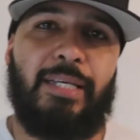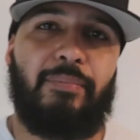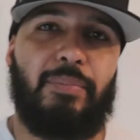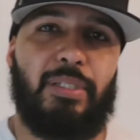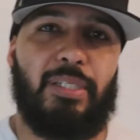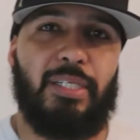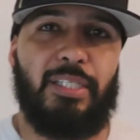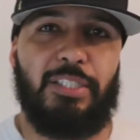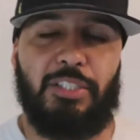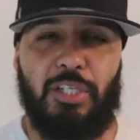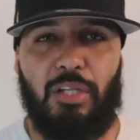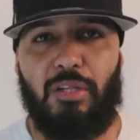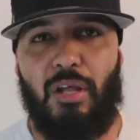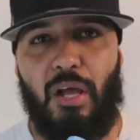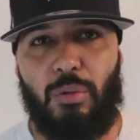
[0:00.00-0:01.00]
because
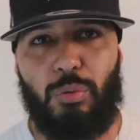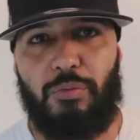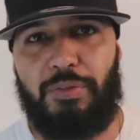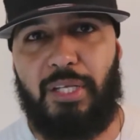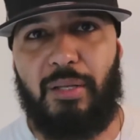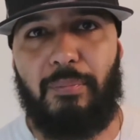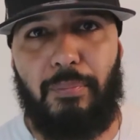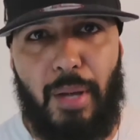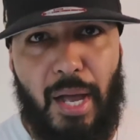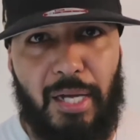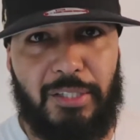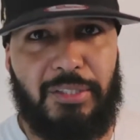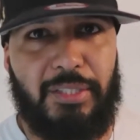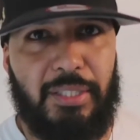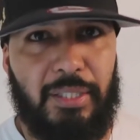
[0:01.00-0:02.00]
along with the
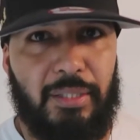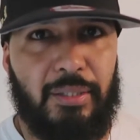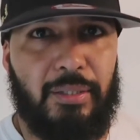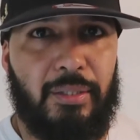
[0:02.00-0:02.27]
unboxing,